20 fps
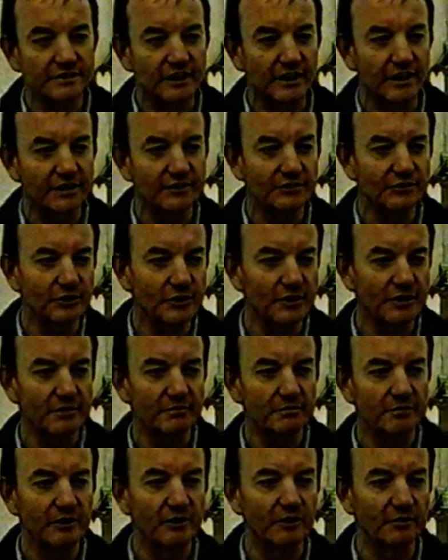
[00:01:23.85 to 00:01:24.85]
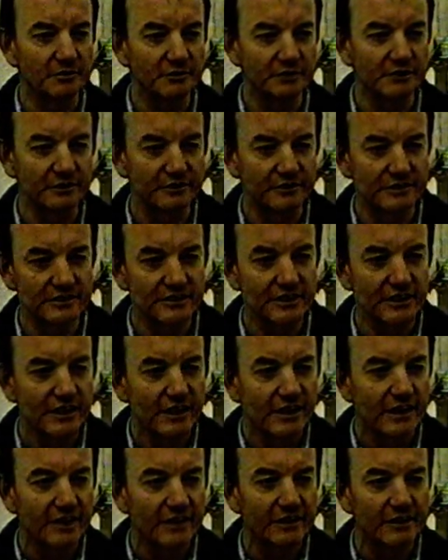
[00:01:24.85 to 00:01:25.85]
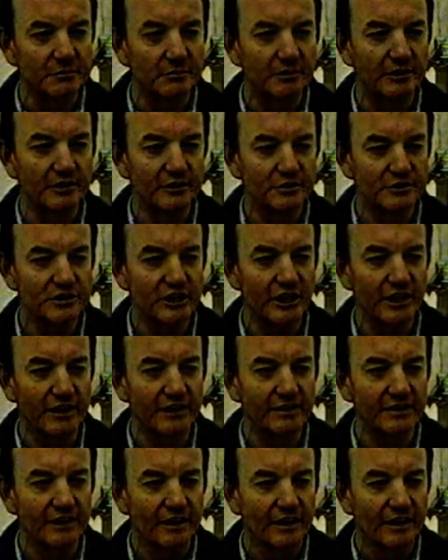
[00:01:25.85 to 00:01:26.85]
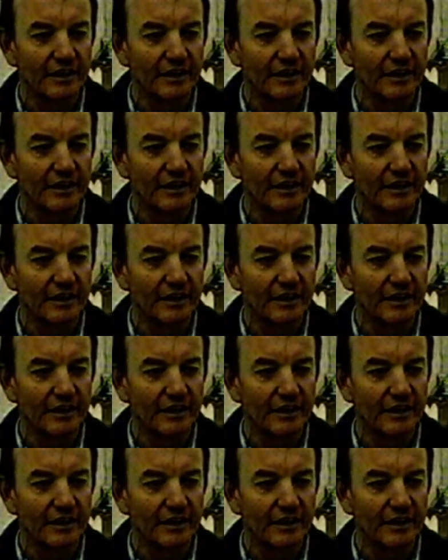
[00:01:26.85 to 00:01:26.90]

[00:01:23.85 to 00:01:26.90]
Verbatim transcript: trying to keep the observers in a bit of shade,